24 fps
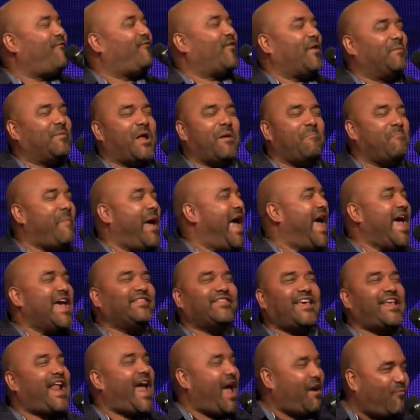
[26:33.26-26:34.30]
from the man
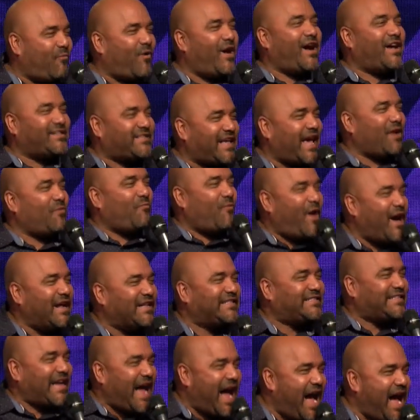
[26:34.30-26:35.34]
that I was at one
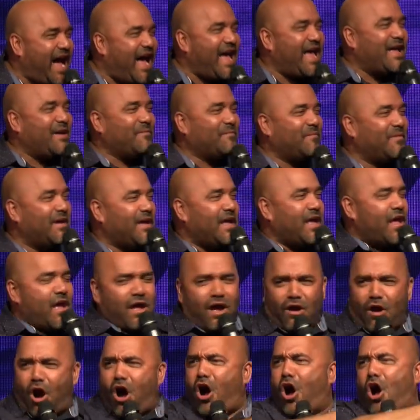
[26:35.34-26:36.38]
time,
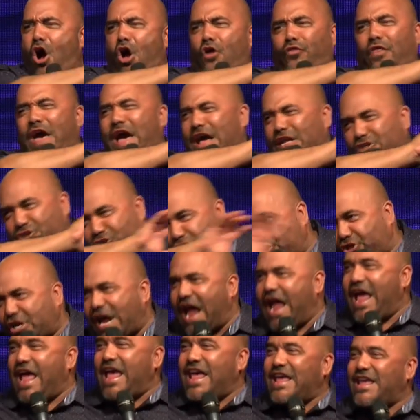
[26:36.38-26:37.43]
all that
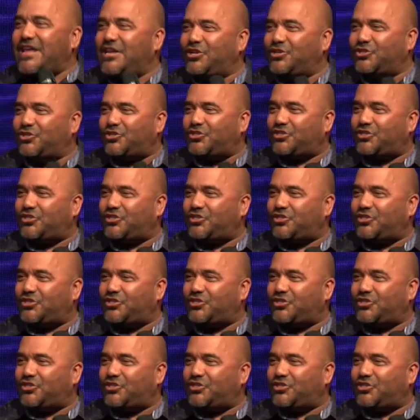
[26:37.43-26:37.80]
changed.